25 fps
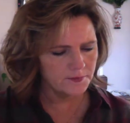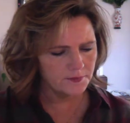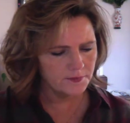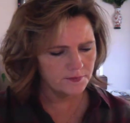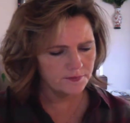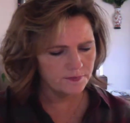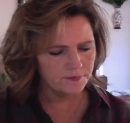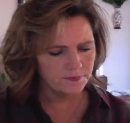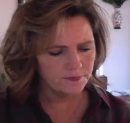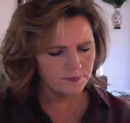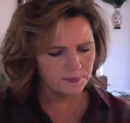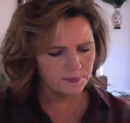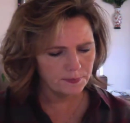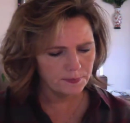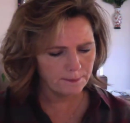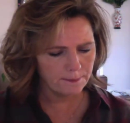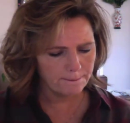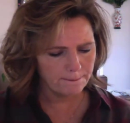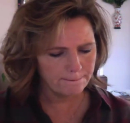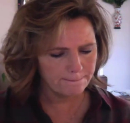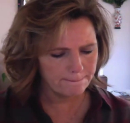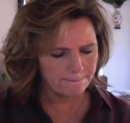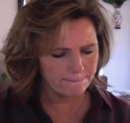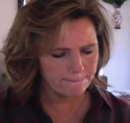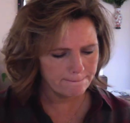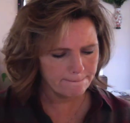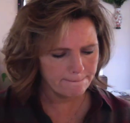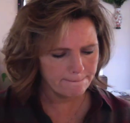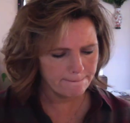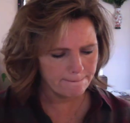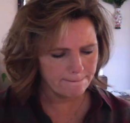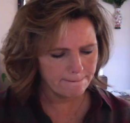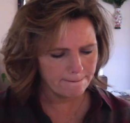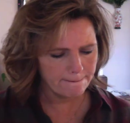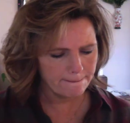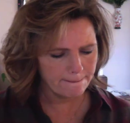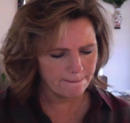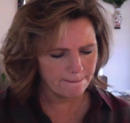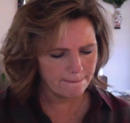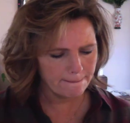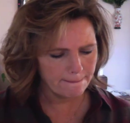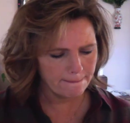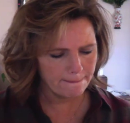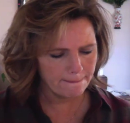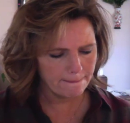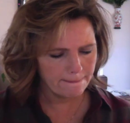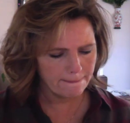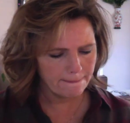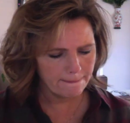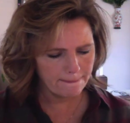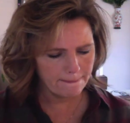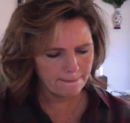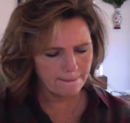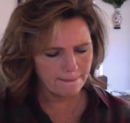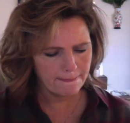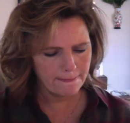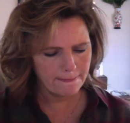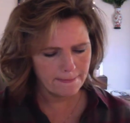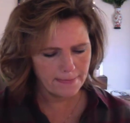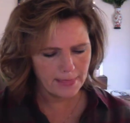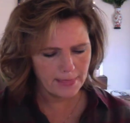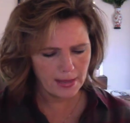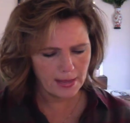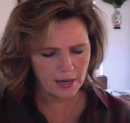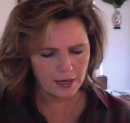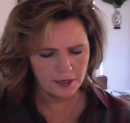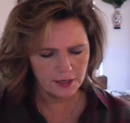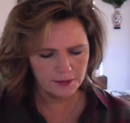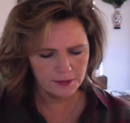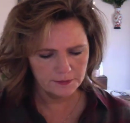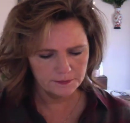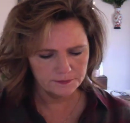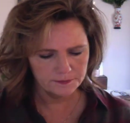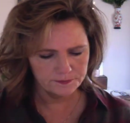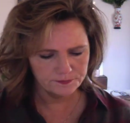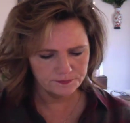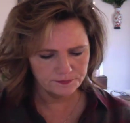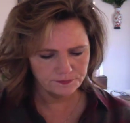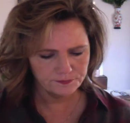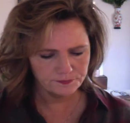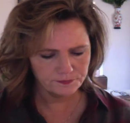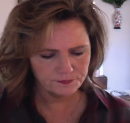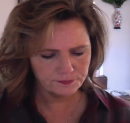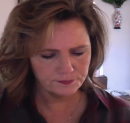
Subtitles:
(silence)